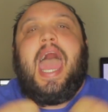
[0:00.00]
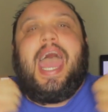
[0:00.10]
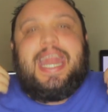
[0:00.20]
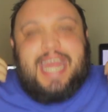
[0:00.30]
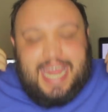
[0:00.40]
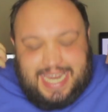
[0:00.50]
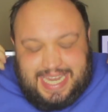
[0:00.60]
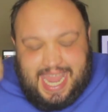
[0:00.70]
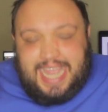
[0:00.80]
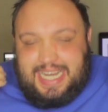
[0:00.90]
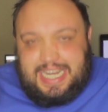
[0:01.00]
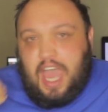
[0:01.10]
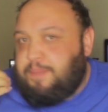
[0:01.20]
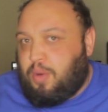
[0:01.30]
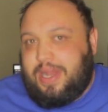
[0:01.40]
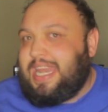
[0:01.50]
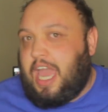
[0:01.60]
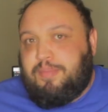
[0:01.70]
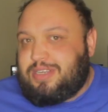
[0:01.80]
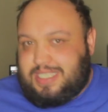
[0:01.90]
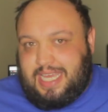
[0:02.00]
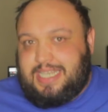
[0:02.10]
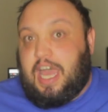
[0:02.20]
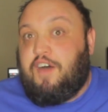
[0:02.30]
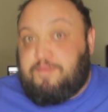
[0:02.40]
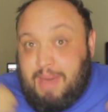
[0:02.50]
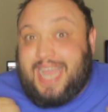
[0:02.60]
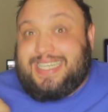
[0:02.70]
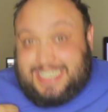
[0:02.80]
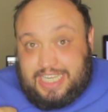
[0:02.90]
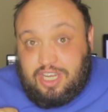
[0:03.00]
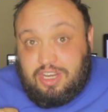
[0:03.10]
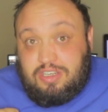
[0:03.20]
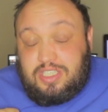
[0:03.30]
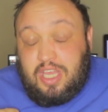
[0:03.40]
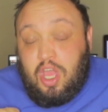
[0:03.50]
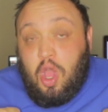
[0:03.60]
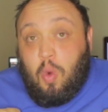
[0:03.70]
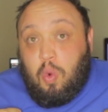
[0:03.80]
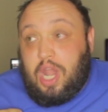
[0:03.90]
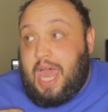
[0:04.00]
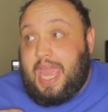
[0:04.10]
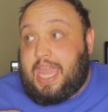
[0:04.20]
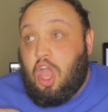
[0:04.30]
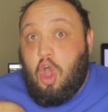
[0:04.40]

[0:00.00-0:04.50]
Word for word: and 99.9% of my dealers were like